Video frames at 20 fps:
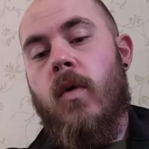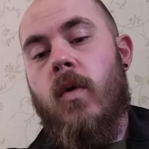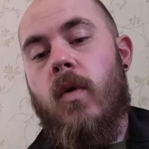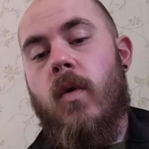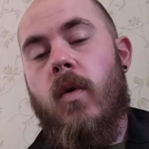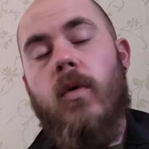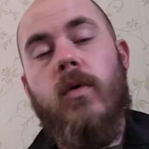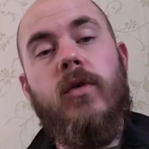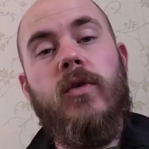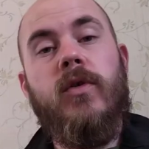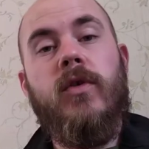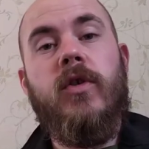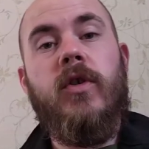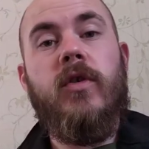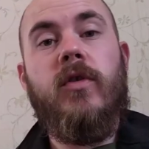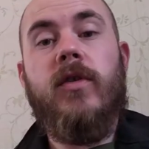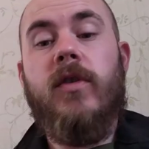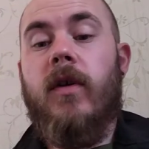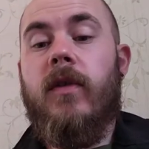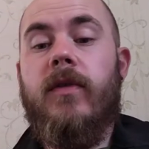Or
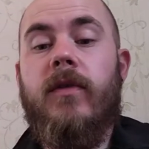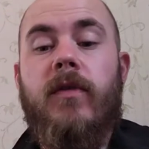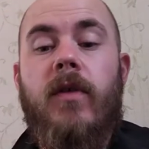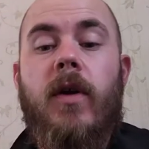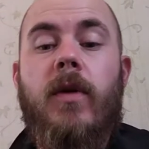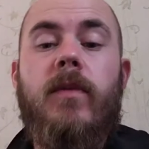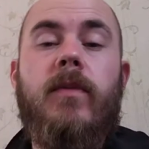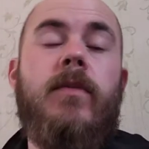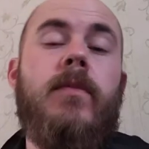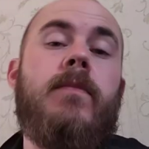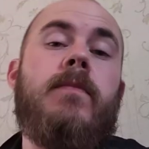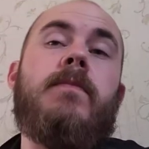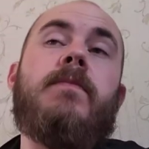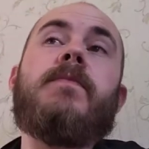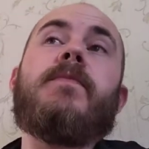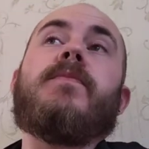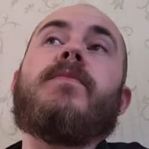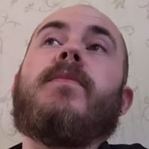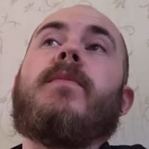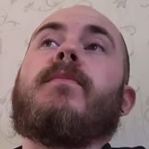just on their own.
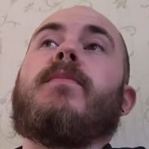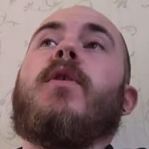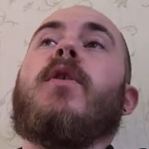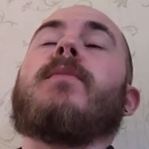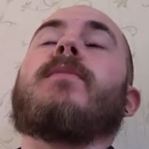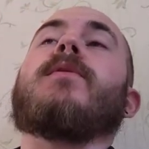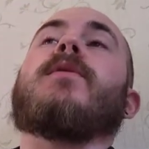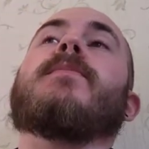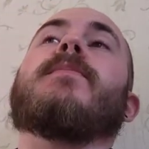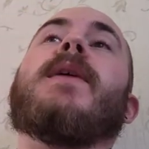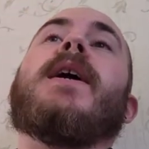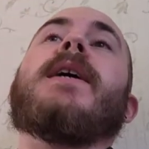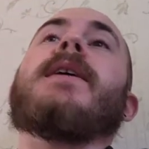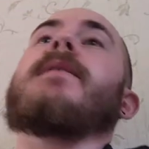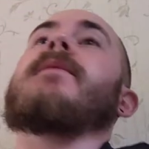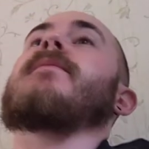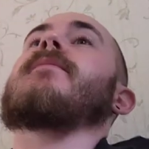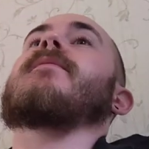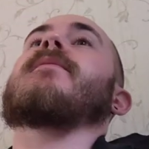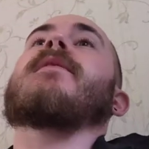Barbers
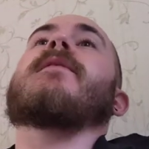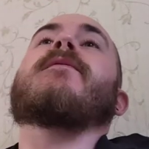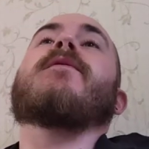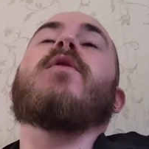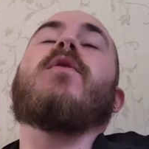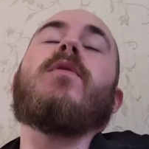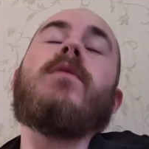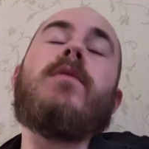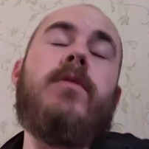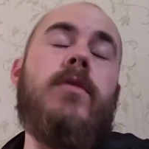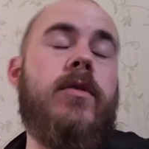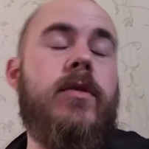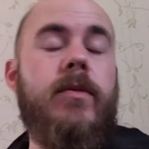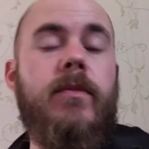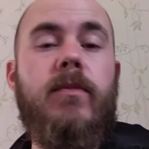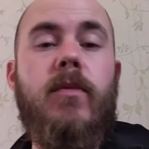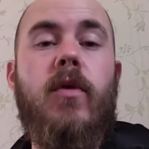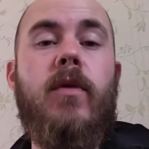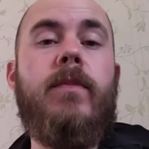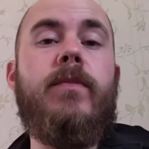Bay, they've got
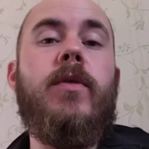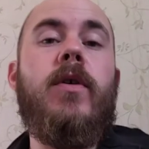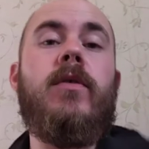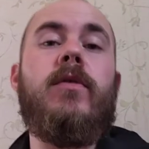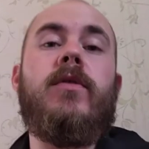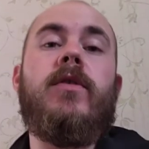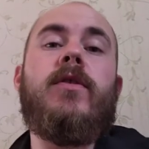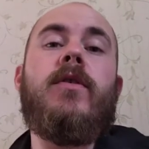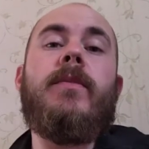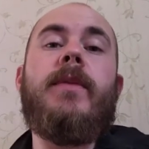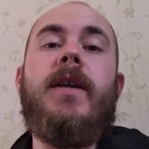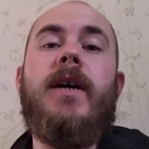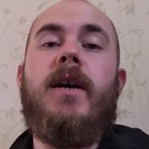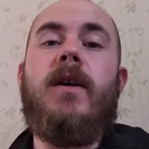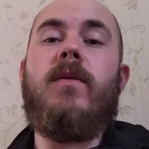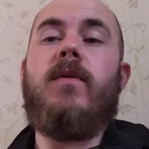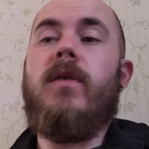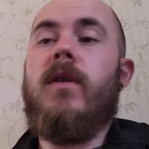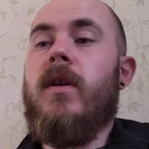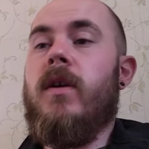some more products coming
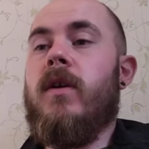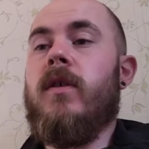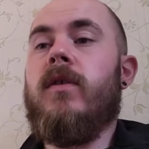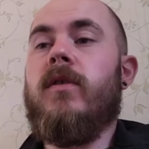out,